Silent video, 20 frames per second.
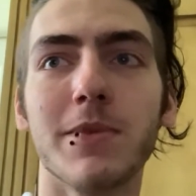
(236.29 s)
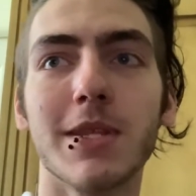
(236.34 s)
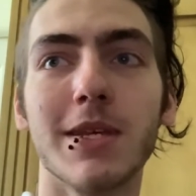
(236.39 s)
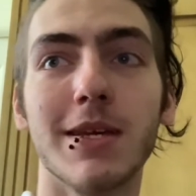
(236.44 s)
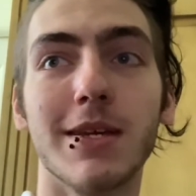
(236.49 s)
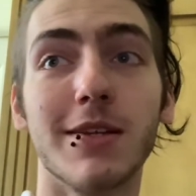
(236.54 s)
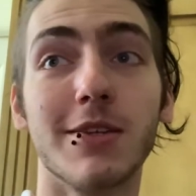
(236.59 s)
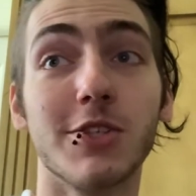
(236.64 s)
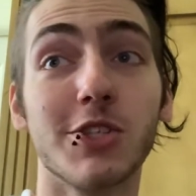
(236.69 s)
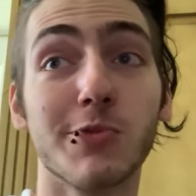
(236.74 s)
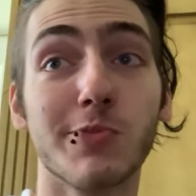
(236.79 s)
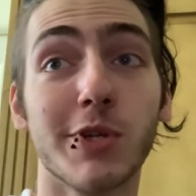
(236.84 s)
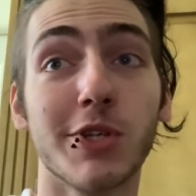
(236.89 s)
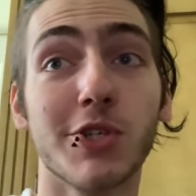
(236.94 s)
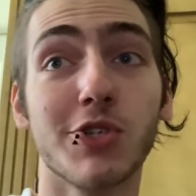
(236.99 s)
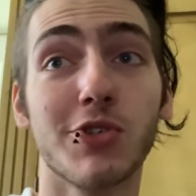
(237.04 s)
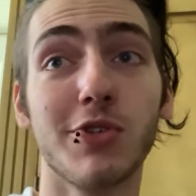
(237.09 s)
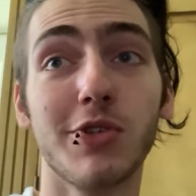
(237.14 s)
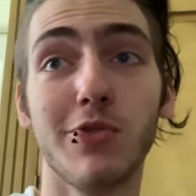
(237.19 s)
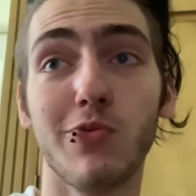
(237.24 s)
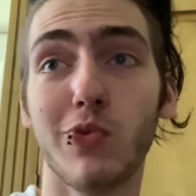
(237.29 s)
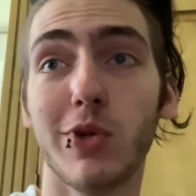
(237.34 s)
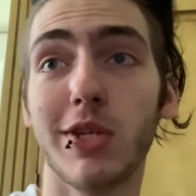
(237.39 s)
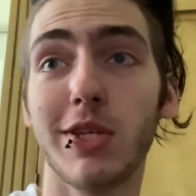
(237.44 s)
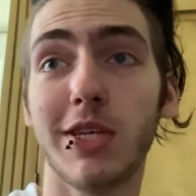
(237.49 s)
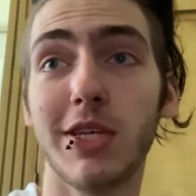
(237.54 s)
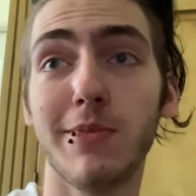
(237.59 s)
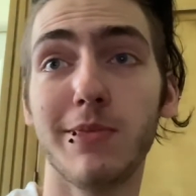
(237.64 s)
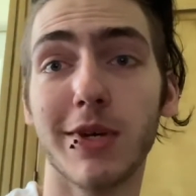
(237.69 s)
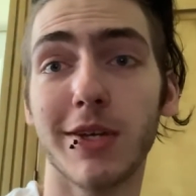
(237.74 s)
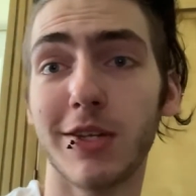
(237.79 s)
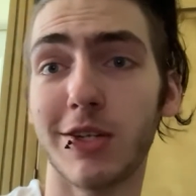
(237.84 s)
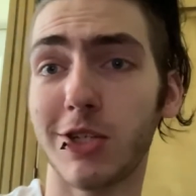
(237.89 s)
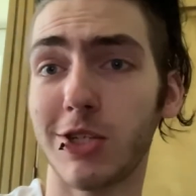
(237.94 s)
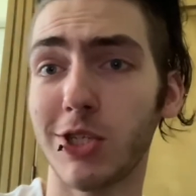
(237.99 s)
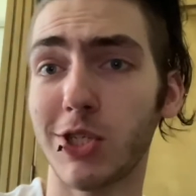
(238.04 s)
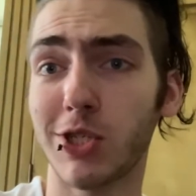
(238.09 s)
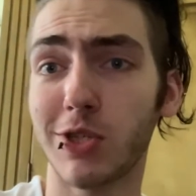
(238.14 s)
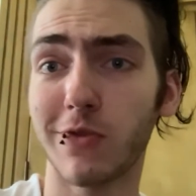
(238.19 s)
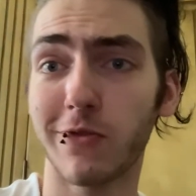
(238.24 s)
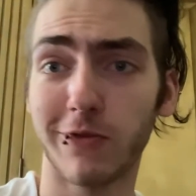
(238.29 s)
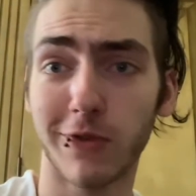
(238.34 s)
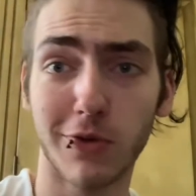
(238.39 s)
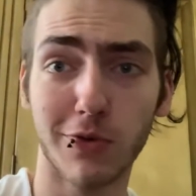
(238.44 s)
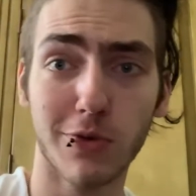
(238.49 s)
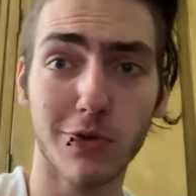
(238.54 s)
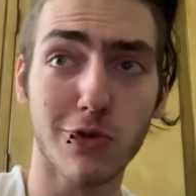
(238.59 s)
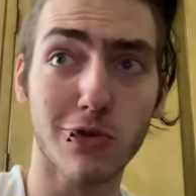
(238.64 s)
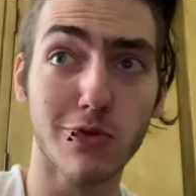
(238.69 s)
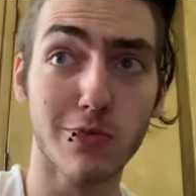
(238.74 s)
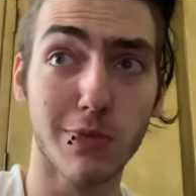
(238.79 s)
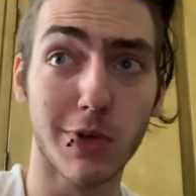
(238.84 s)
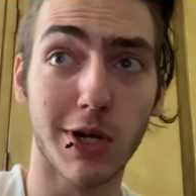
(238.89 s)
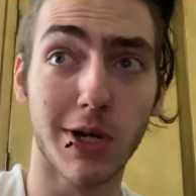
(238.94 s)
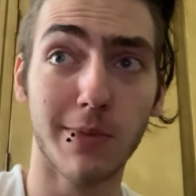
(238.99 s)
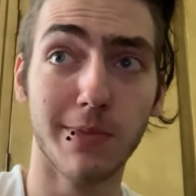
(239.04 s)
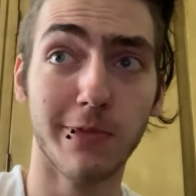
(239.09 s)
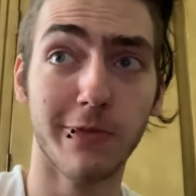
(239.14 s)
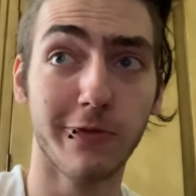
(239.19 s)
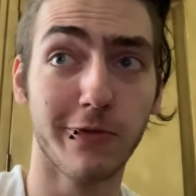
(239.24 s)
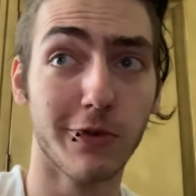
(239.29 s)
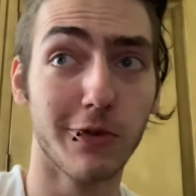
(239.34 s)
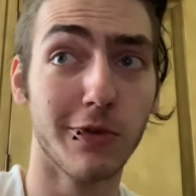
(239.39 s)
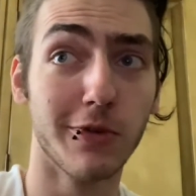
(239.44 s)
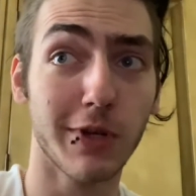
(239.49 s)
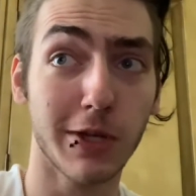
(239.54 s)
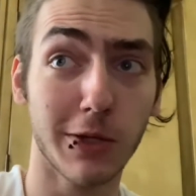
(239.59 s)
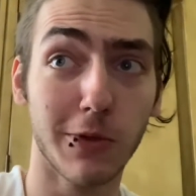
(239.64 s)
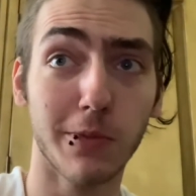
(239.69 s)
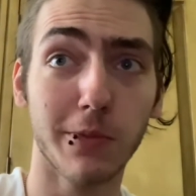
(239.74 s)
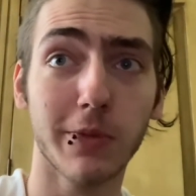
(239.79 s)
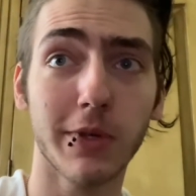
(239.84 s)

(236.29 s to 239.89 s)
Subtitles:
and especially when he manages to phone her mom for help.